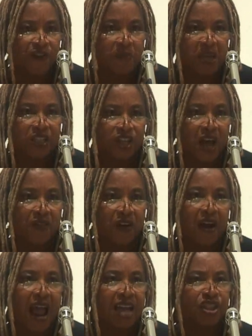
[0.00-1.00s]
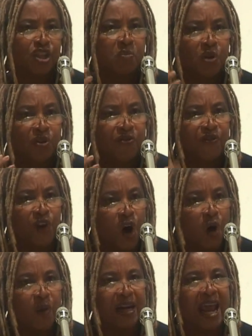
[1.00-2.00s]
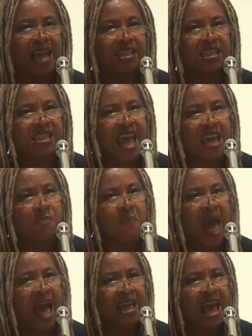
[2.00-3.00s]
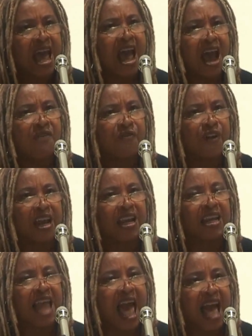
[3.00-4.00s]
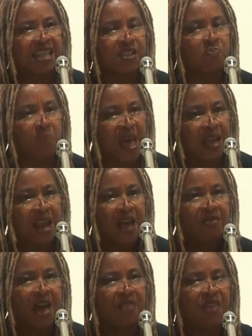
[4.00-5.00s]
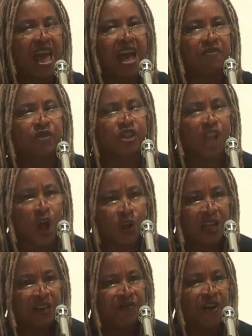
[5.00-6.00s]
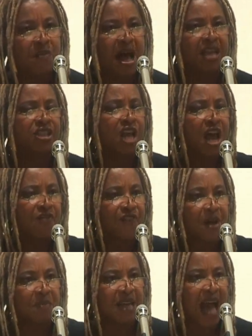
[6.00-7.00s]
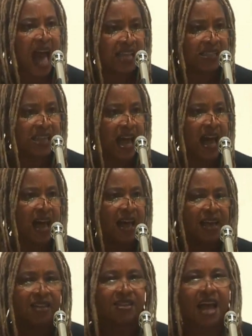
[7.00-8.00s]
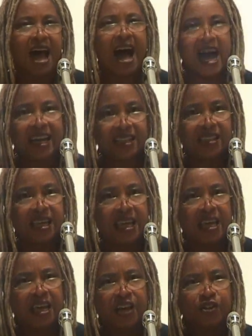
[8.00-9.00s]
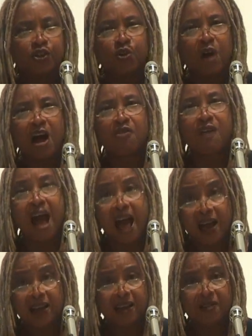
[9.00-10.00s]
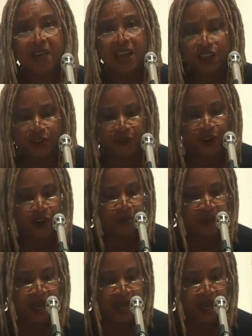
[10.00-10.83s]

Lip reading: from each other, and to move forward and to take back every last bit that they have stolen from us, from Gaza to Haiti to Iraq. Thank you very